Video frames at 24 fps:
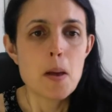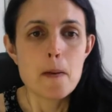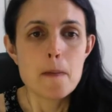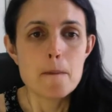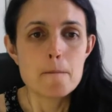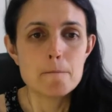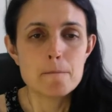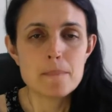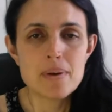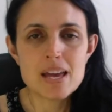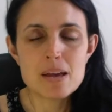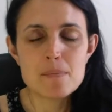
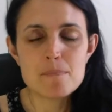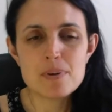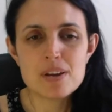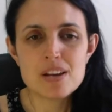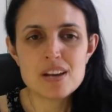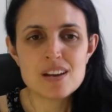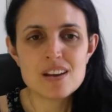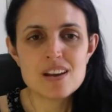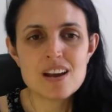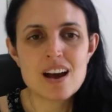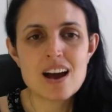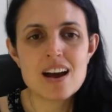
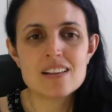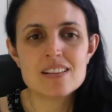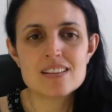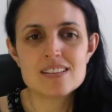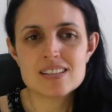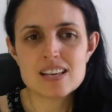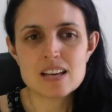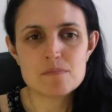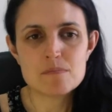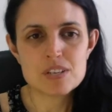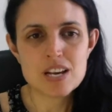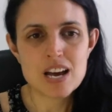Maybe at the
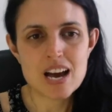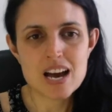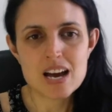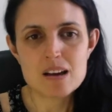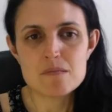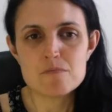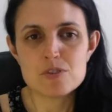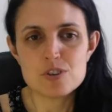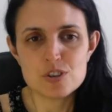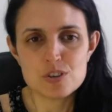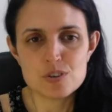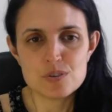same
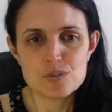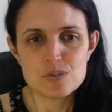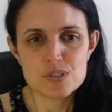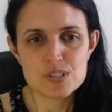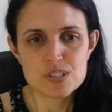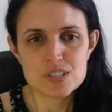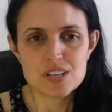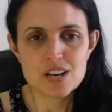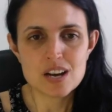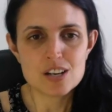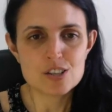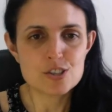time you
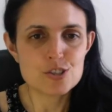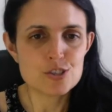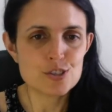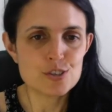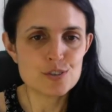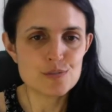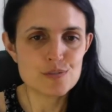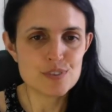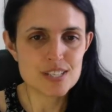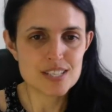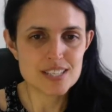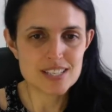start
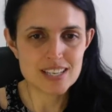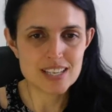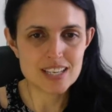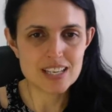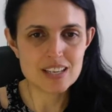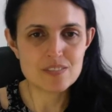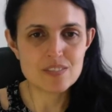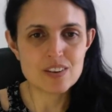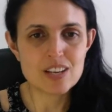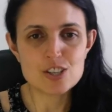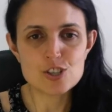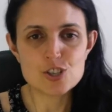to
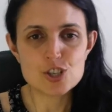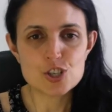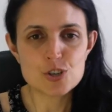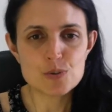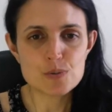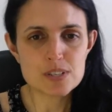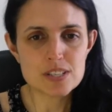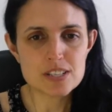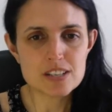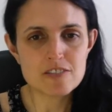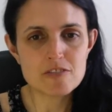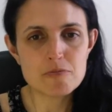receive
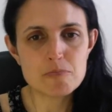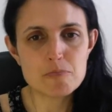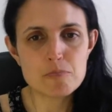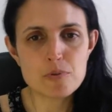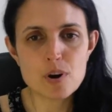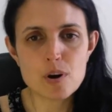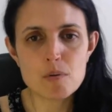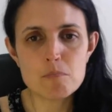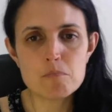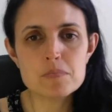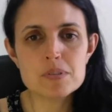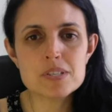intuitive
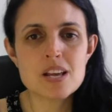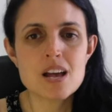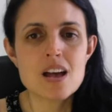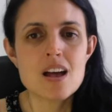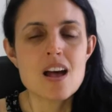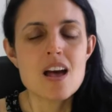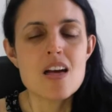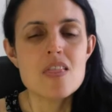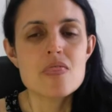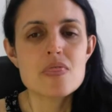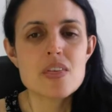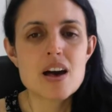prompts
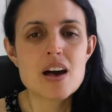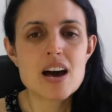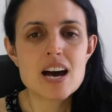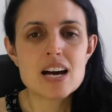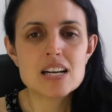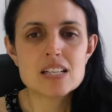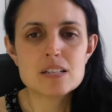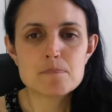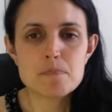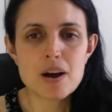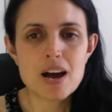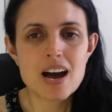
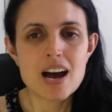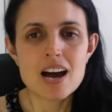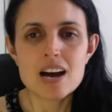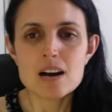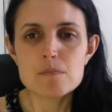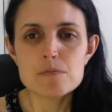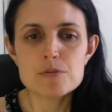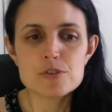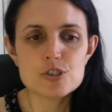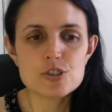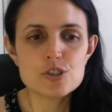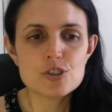that
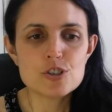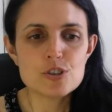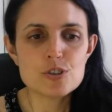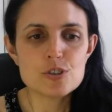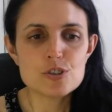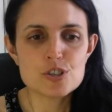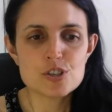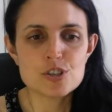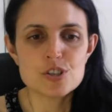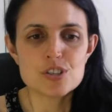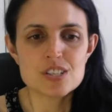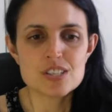perhaps you
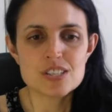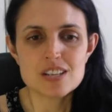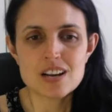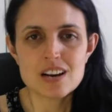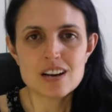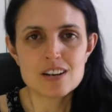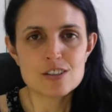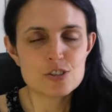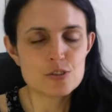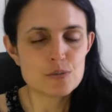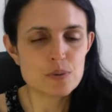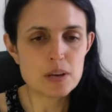should
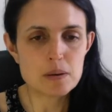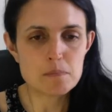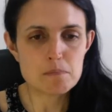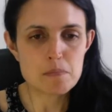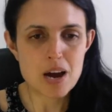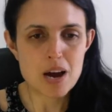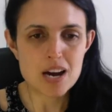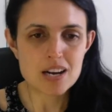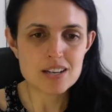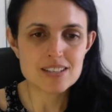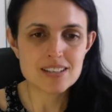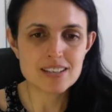start doing
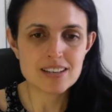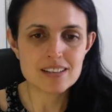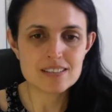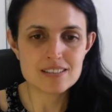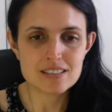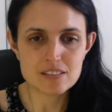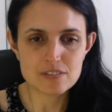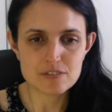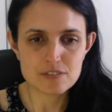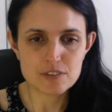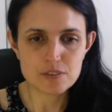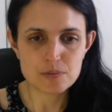marketing a
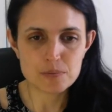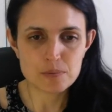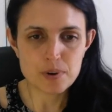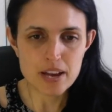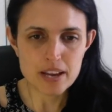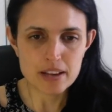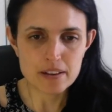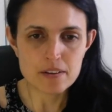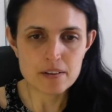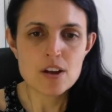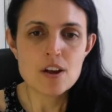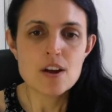different
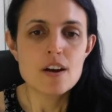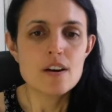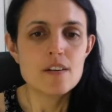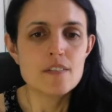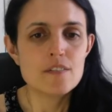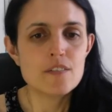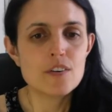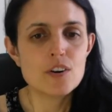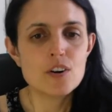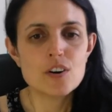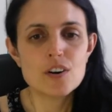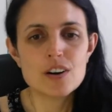way.
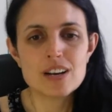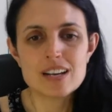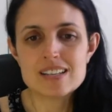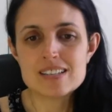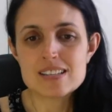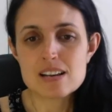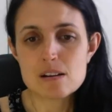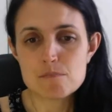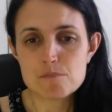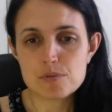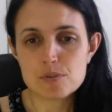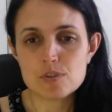For
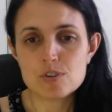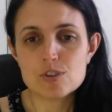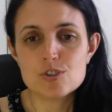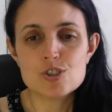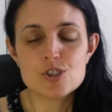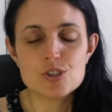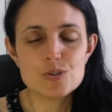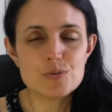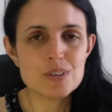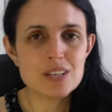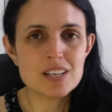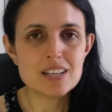example,
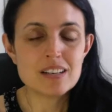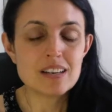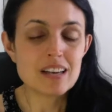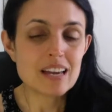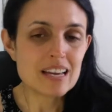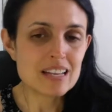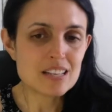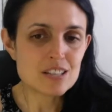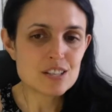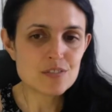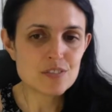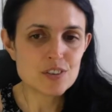doing
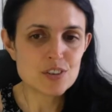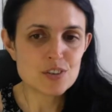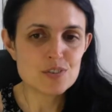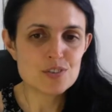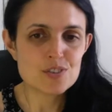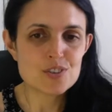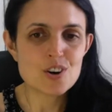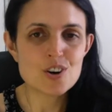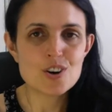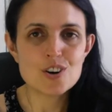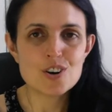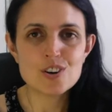
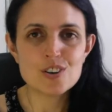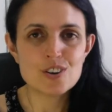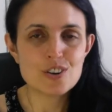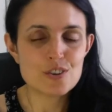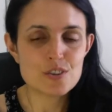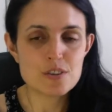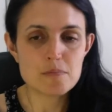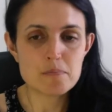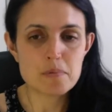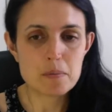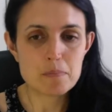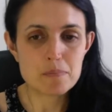interviews on
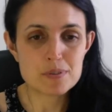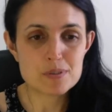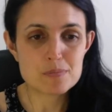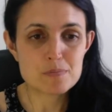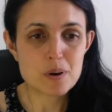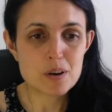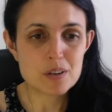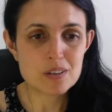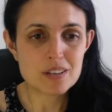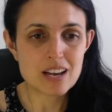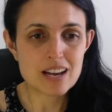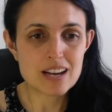other people's
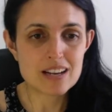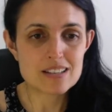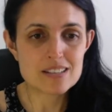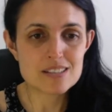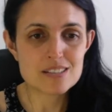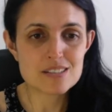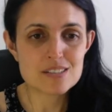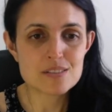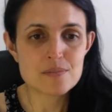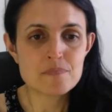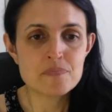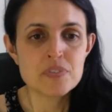
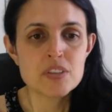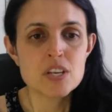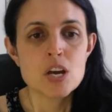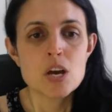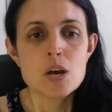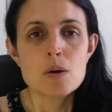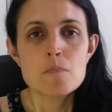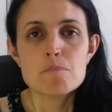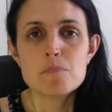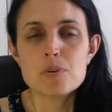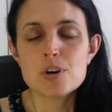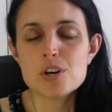podcasts.
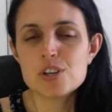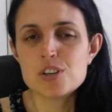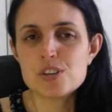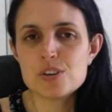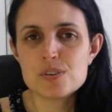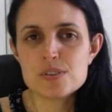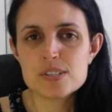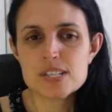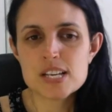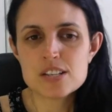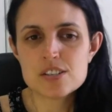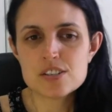But you
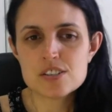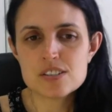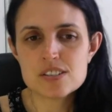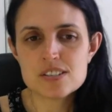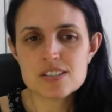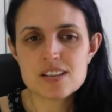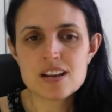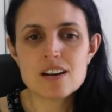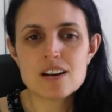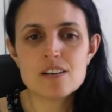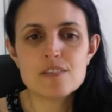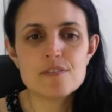say to
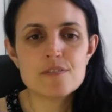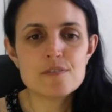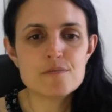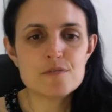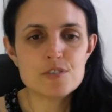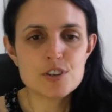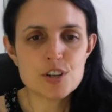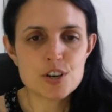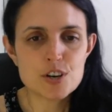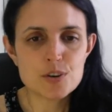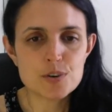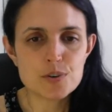yourself,
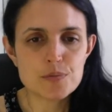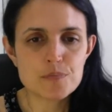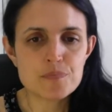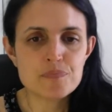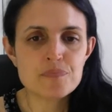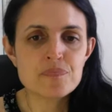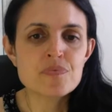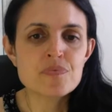no.